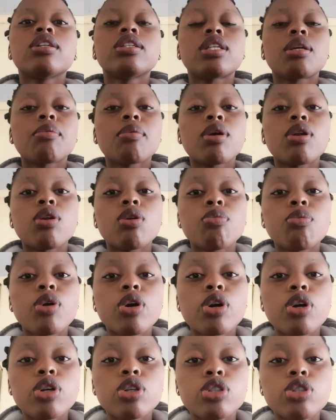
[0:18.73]
aka
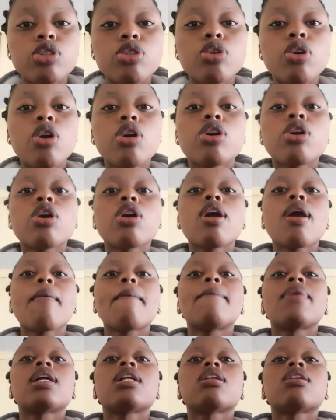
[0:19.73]

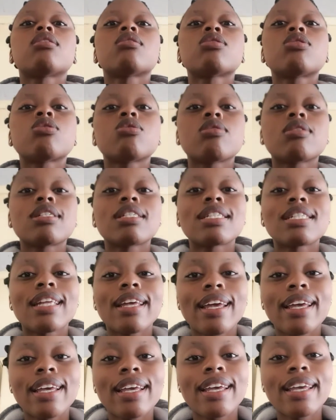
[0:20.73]

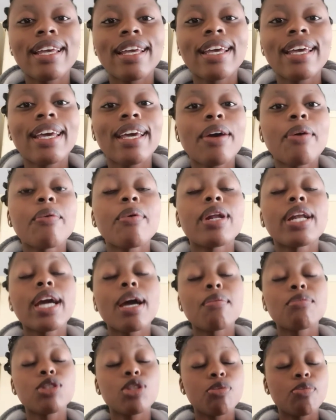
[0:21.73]
BelloTsholzay.
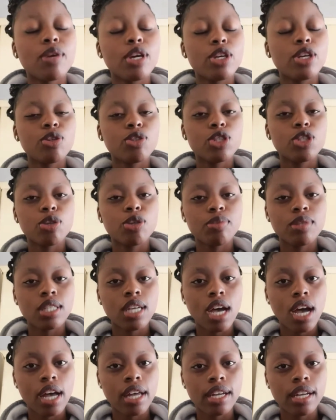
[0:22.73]
Welcome to my YouTube
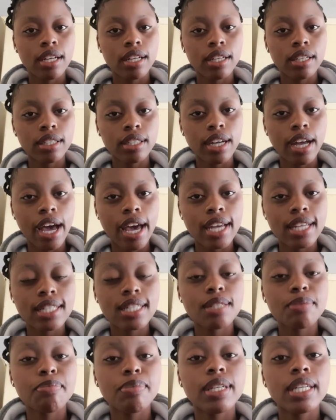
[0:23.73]
channel.
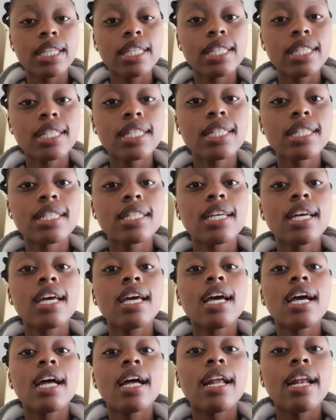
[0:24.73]
Guys, please
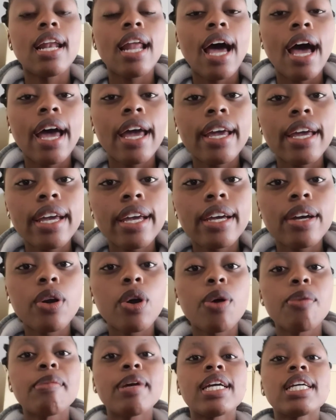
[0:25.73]
like,
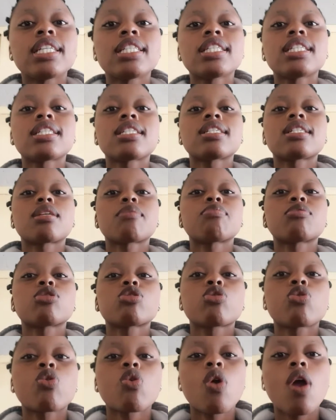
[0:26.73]
comment,
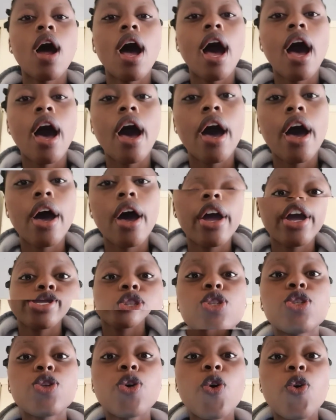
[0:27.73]
subscribe.
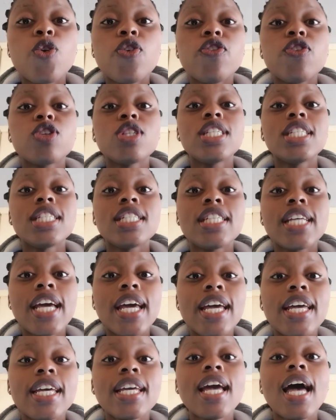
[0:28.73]
So for
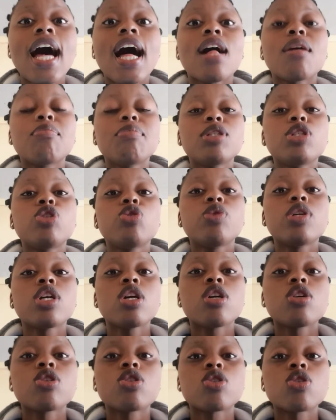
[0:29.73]
today, I'll be
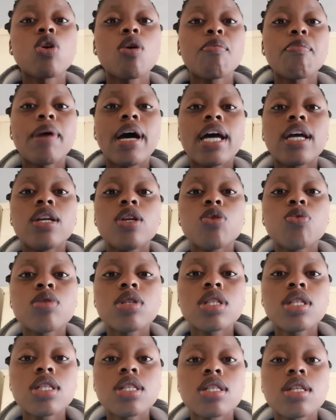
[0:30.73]
doing a song by
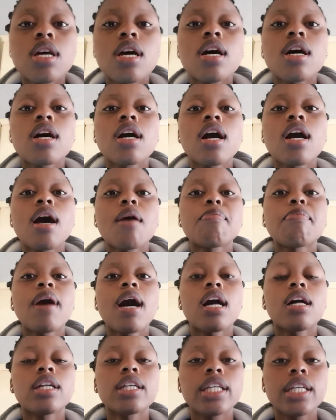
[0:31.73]
Louis
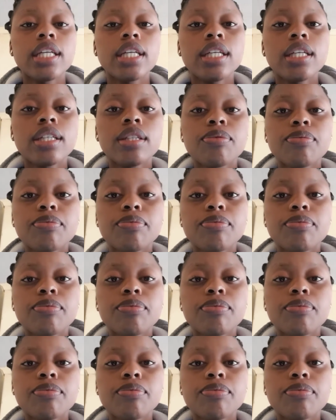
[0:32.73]
Capaldi.